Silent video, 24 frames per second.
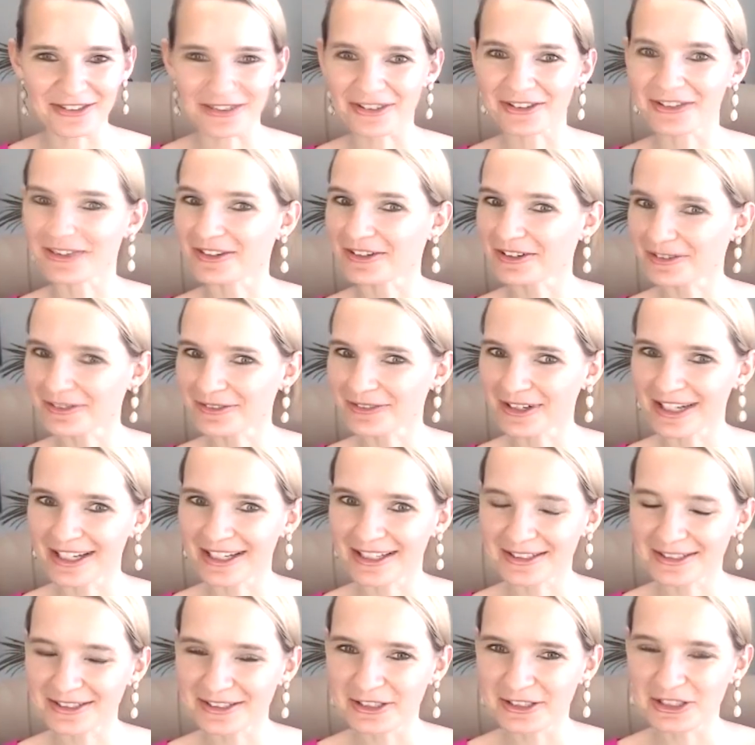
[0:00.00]
All
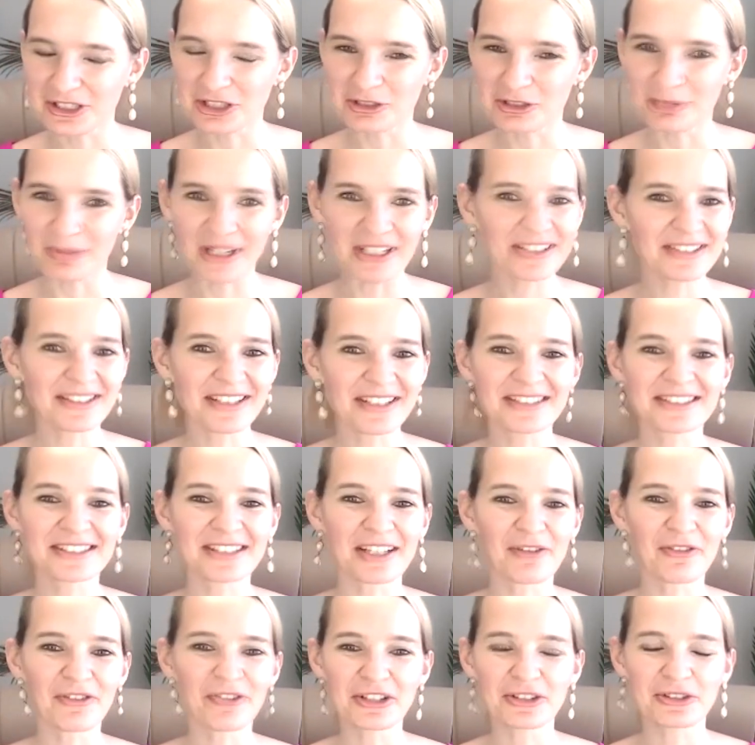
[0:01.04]
right. But is there
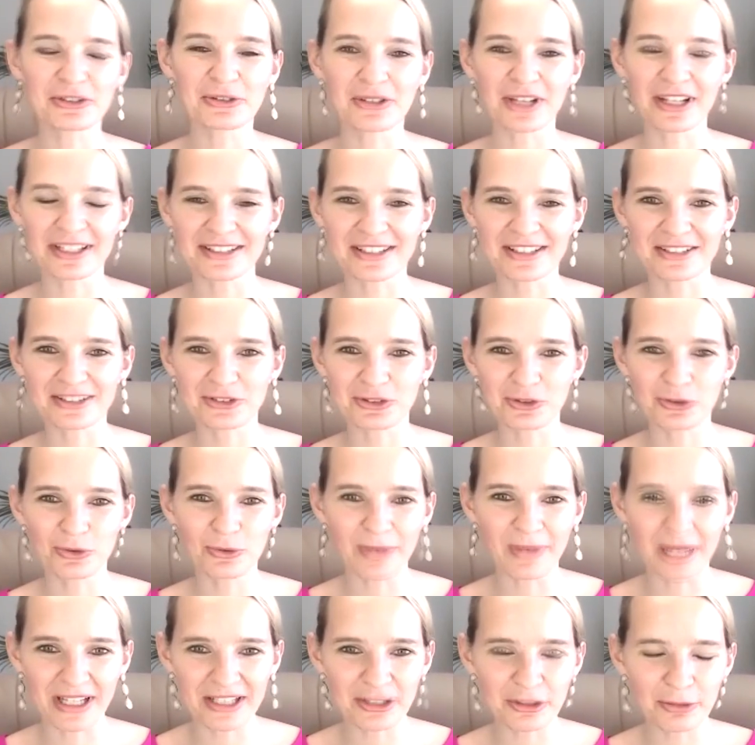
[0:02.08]
something too, like there's too
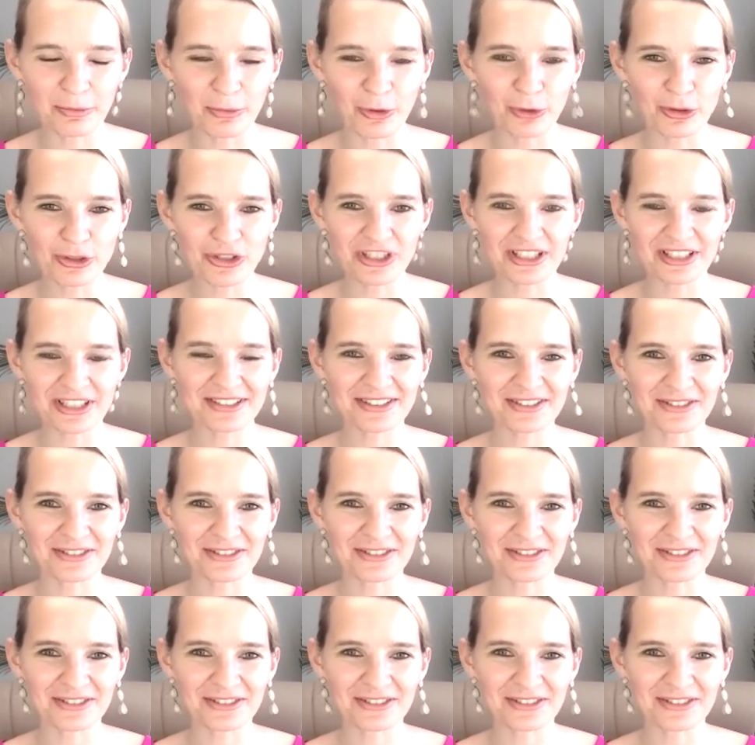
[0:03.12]
many emojis?